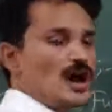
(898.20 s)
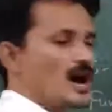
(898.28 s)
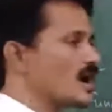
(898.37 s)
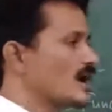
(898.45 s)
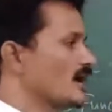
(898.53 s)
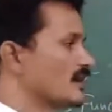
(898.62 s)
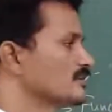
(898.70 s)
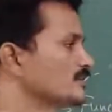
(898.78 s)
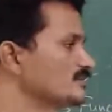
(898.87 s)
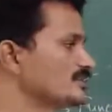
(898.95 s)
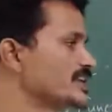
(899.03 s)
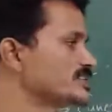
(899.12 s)
R.
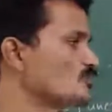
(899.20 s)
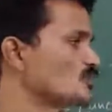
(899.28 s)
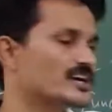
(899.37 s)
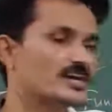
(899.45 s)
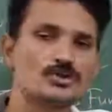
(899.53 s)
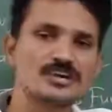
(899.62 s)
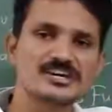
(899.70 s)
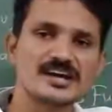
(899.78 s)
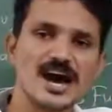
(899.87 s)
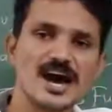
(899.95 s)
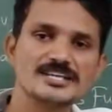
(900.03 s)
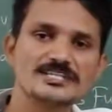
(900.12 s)
That is what I wrote here.
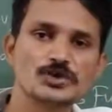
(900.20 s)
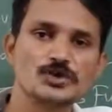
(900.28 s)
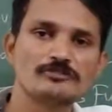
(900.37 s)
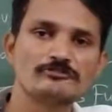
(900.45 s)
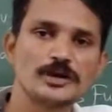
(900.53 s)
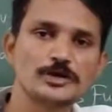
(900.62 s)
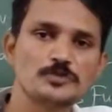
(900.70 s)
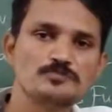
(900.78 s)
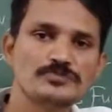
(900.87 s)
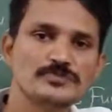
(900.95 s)
R is equal to 5.